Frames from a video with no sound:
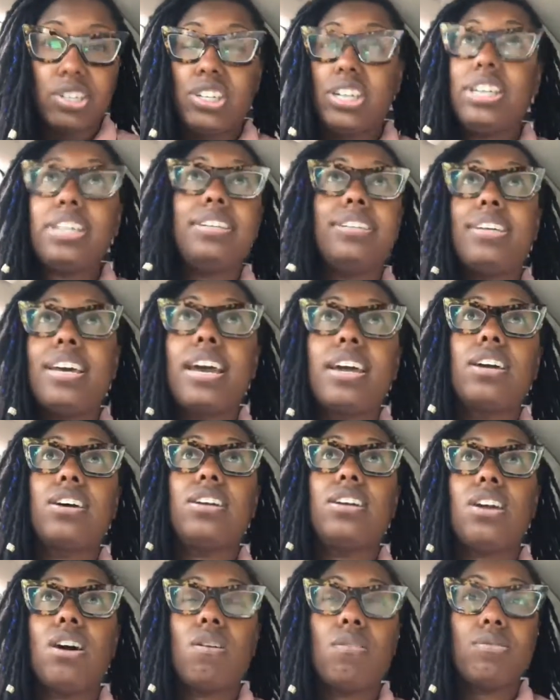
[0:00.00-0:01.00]
She didn't take
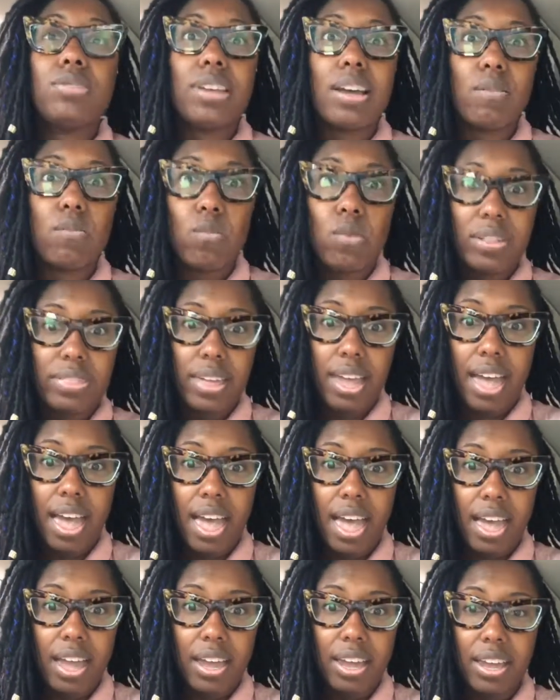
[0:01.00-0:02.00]
good notes. Like, what the
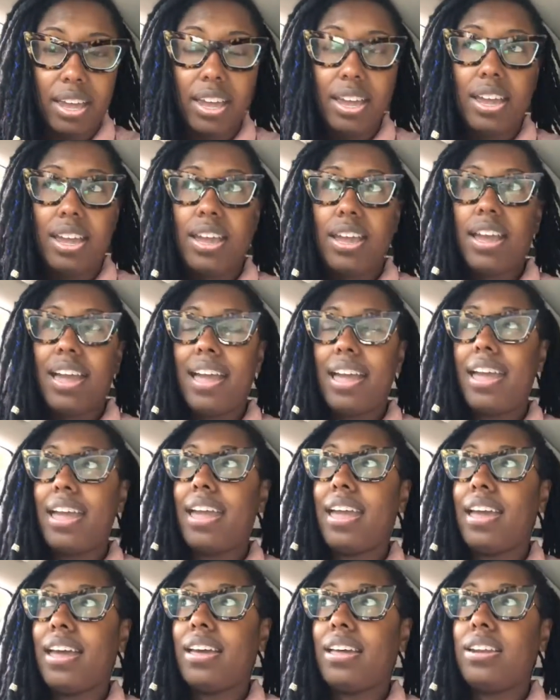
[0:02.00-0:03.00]
heck?
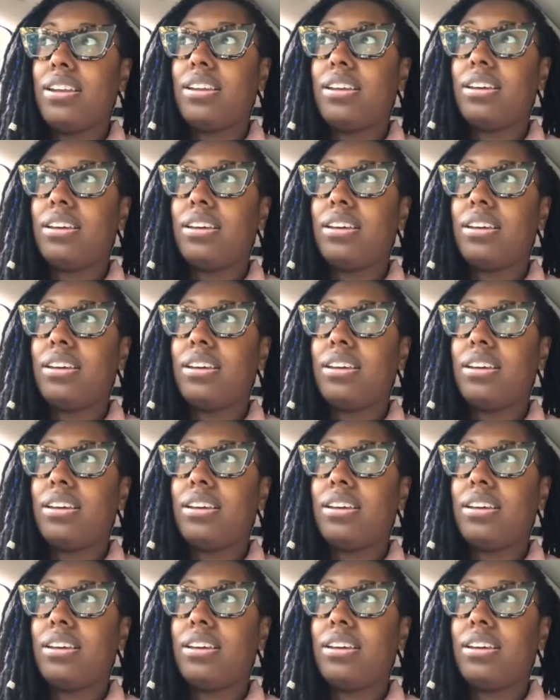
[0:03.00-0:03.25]
And